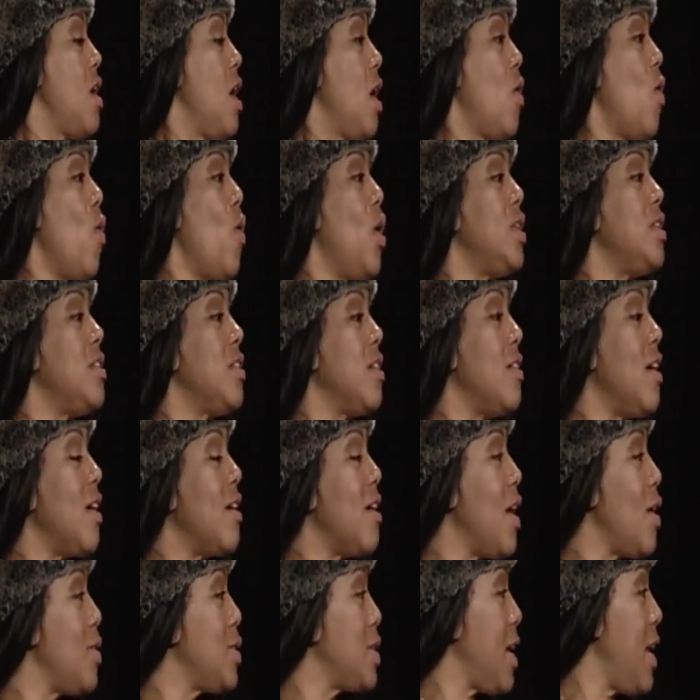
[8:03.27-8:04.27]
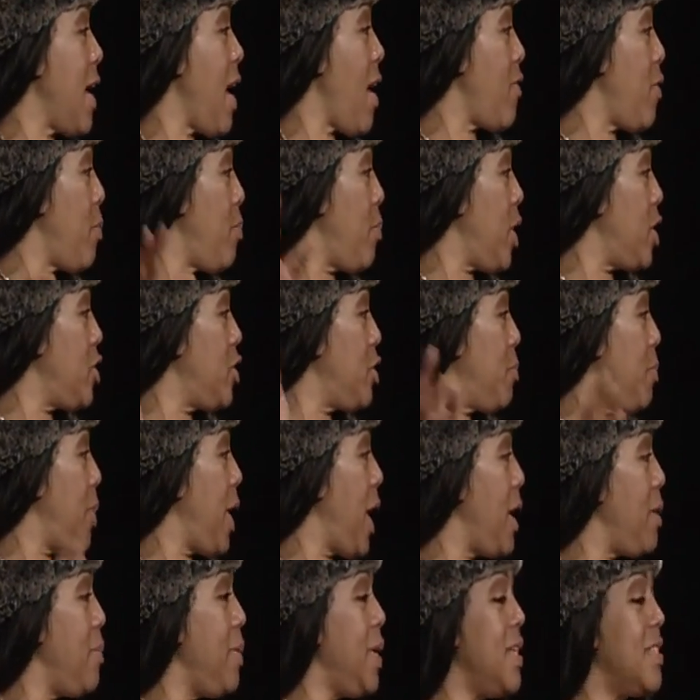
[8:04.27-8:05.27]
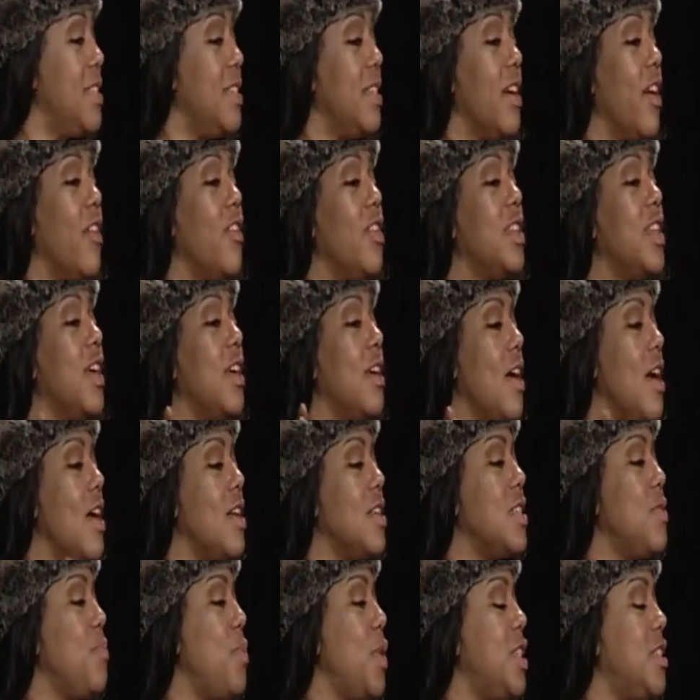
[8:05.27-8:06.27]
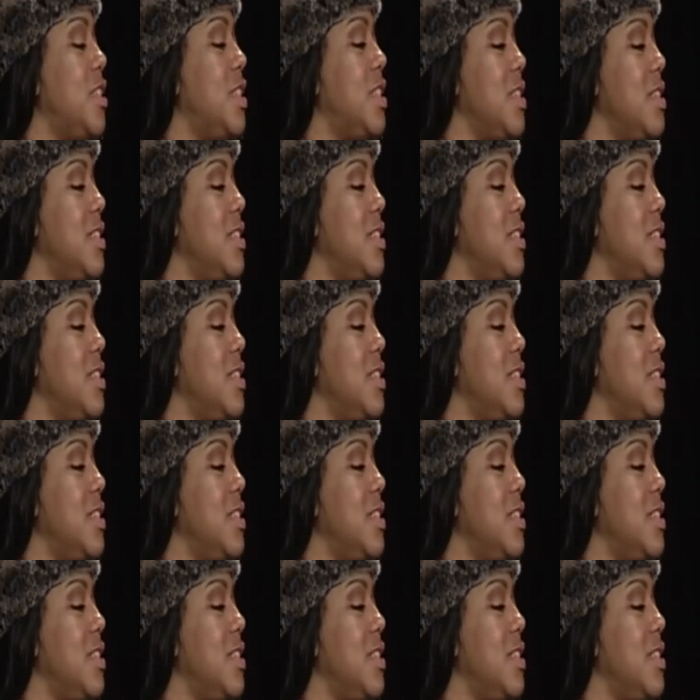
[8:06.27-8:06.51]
According to her, I was going to have a bunch of babies and everything else, but